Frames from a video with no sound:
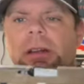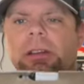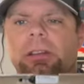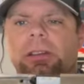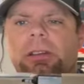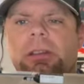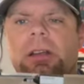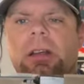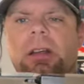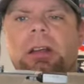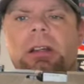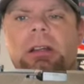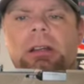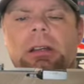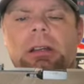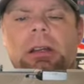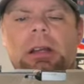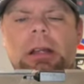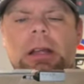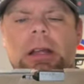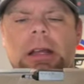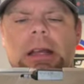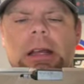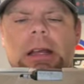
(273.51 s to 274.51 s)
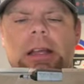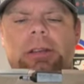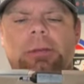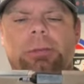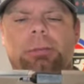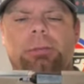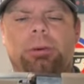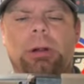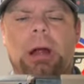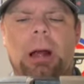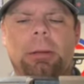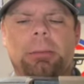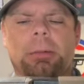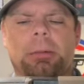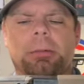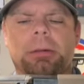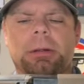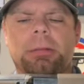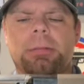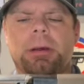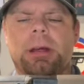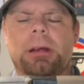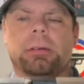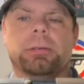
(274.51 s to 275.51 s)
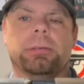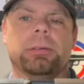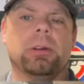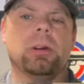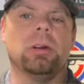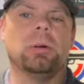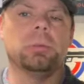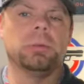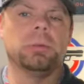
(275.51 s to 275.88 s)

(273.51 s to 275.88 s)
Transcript: this gun is probably better for home